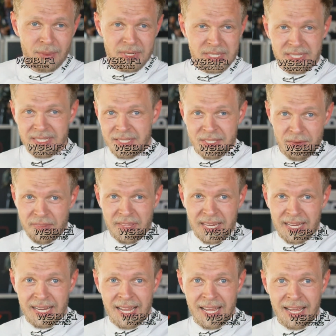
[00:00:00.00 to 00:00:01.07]
wasn't
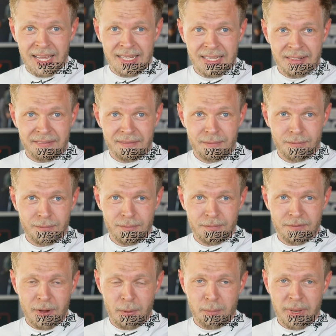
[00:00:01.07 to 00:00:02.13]
something uh,
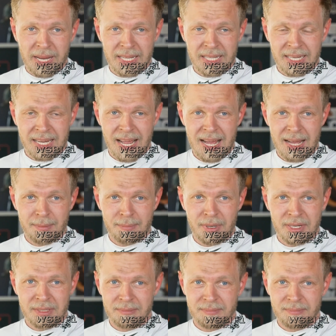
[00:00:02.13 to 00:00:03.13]
that felt big in the car, but